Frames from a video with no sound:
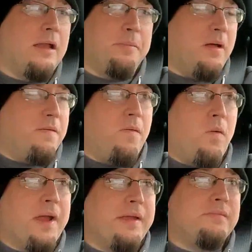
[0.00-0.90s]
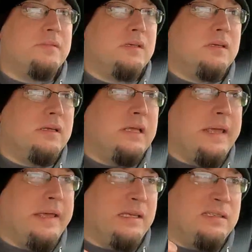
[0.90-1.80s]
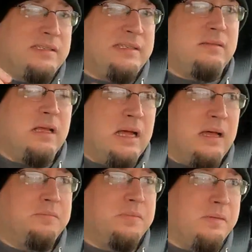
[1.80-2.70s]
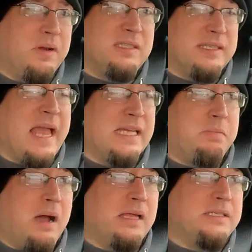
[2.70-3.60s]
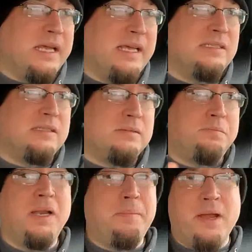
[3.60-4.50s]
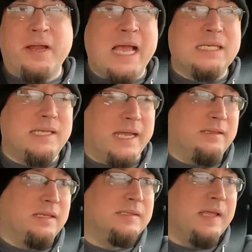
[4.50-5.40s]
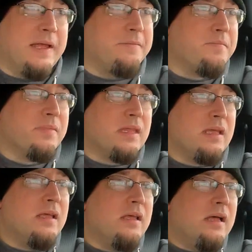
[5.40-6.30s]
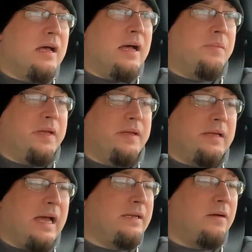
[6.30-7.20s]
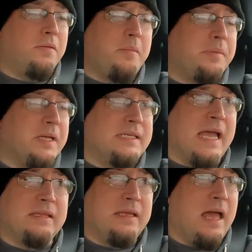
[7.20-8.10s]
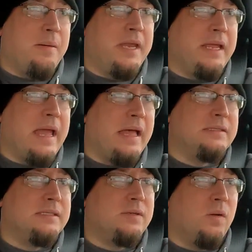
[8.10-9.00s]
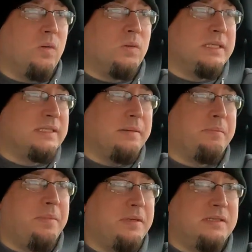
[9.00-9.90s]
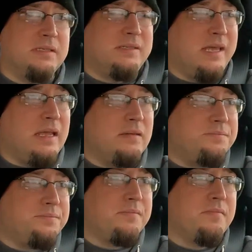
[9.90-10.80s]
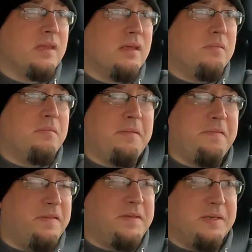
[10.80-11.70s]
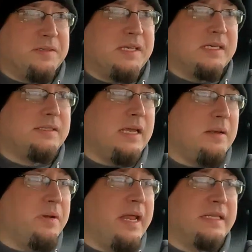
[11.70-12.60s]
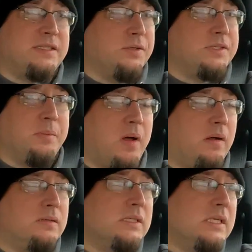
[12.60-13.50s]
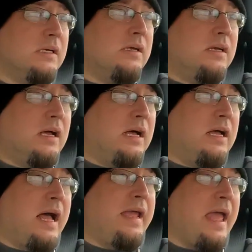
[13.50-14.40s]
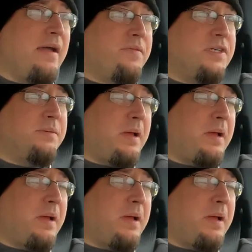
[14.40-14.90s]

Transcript: I'd be all for it, is, in regards to gas mileage, is put a bigger gas tank in this thing. I don't remember exactly how many gallons this holds. It's maybe 16, maybe 15 or 16, but it's too small. I average